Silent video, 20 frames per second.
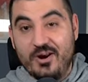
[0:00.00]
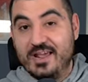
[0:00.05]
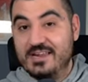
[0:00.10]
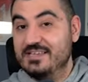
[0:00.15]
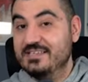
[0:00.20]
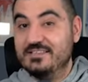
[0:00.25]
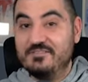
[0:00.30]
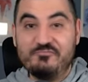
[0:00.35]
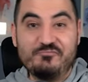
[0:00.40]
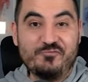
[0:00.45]

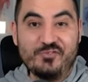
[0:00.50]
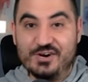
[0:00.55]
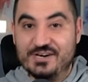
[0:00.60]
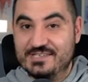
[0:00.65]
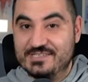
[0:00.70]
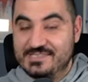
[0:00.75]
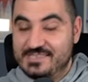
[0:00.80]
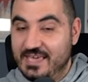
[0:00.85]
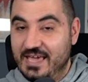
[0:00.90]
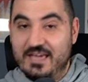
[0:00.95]
already in the
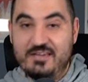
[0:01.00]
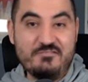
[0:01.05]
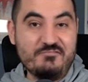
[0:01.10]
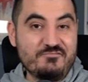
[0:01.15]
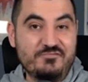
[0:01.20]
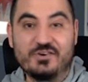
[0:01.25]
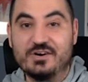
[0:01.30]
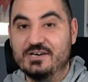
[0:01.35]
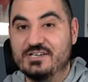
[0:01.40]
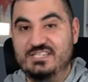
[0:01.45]
first
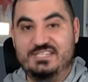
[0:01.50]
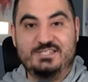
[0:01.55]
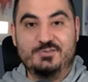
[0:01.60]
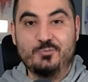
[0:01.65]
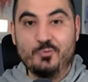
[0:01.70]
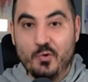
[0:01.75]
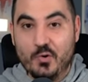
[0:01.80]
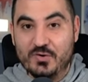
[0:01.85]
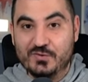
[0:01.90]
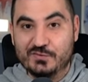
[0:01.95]
game
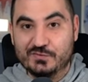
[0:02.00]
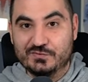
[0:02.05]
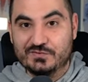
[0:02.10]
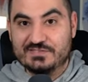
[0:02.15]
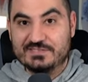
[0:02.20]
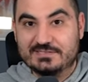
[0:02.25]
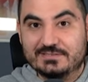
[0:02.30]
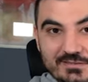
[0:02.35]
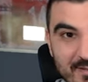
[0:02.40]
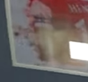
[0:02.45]
versus
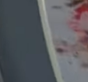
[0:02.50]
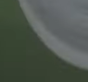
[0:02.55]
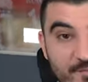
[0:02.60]
Wolves.